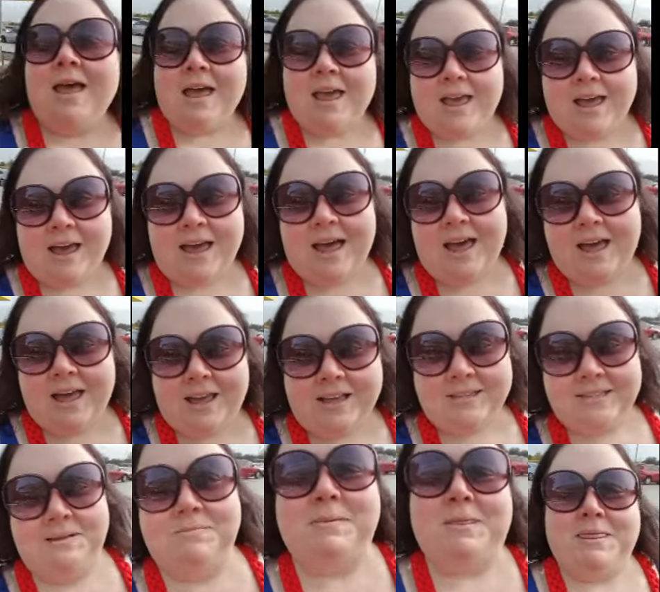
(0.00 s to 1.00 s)
Hey
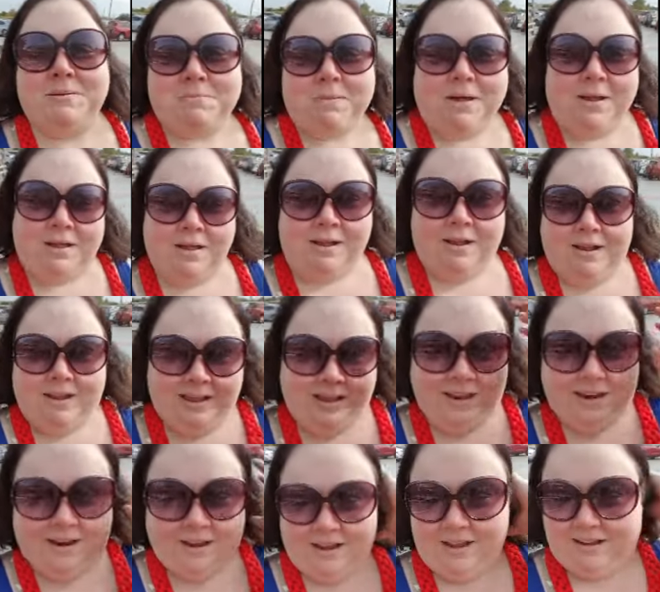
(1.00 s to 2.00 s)
guys, I'm at the mall
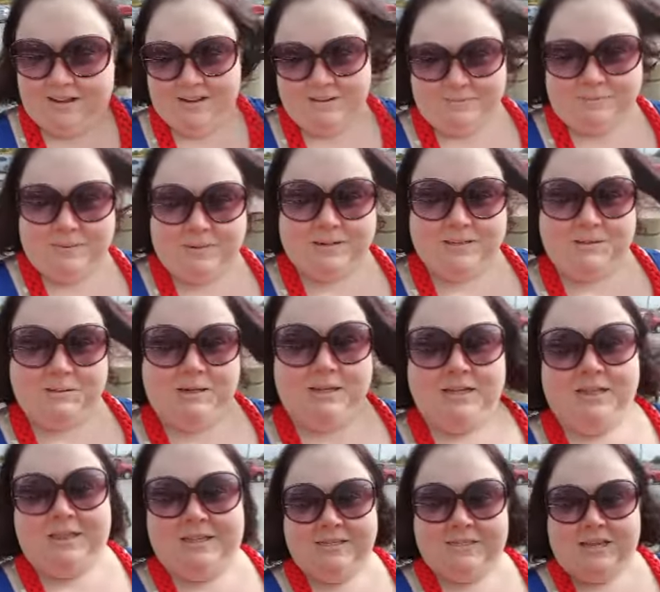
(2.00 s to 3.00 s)
and I am about to
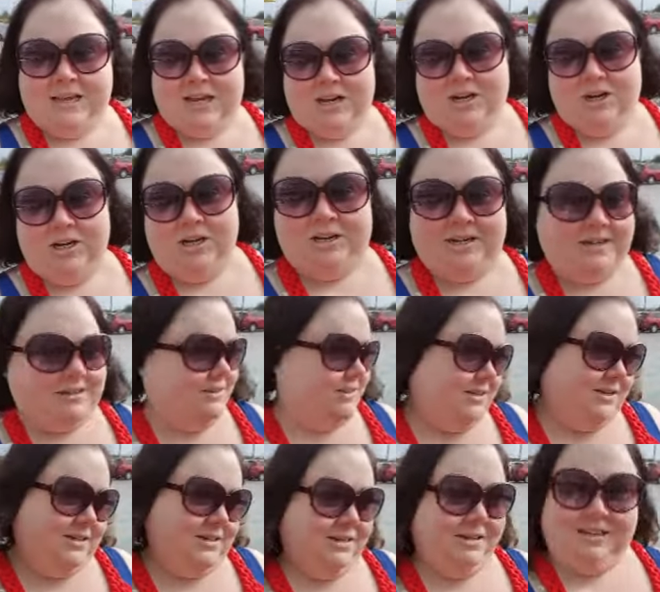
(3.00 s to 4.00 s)
get this haircut
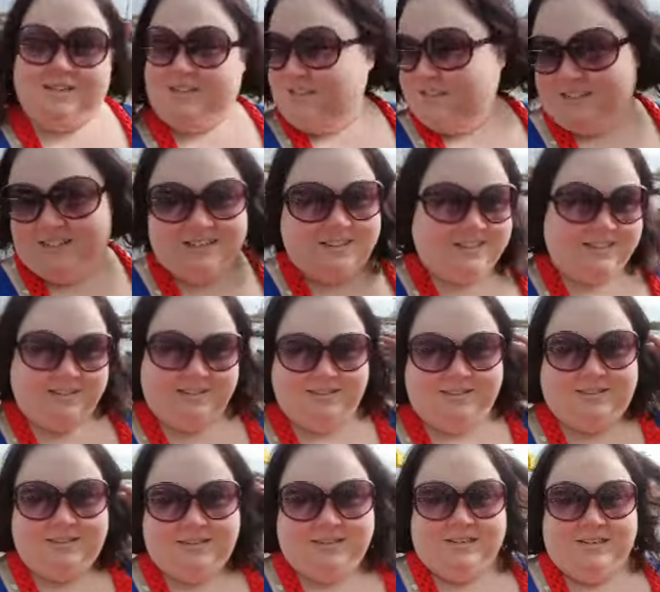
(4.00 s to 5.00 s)
done cut
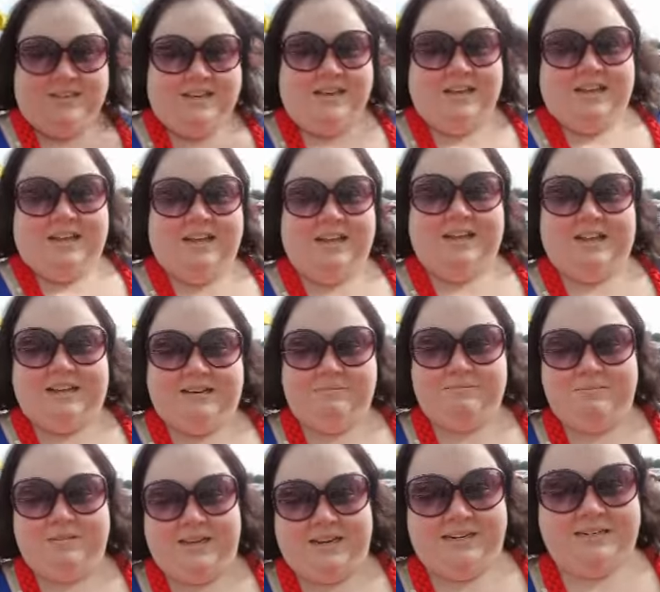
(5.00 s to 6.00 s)
because I
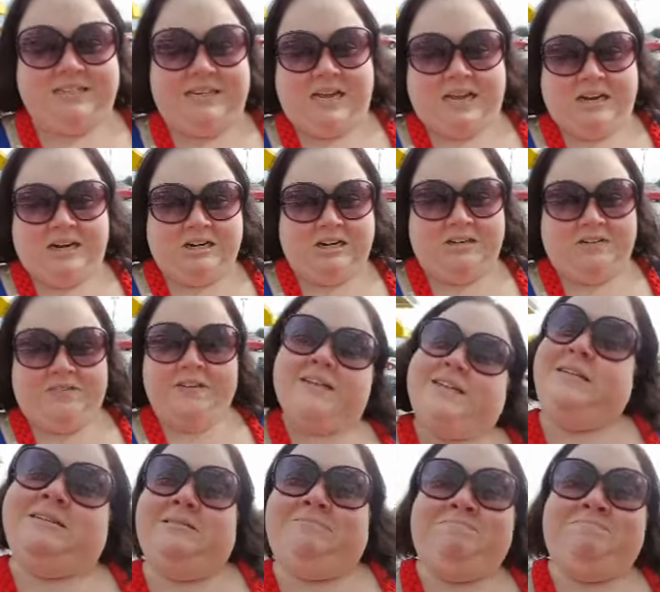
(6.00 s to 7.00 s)
am like tired of it.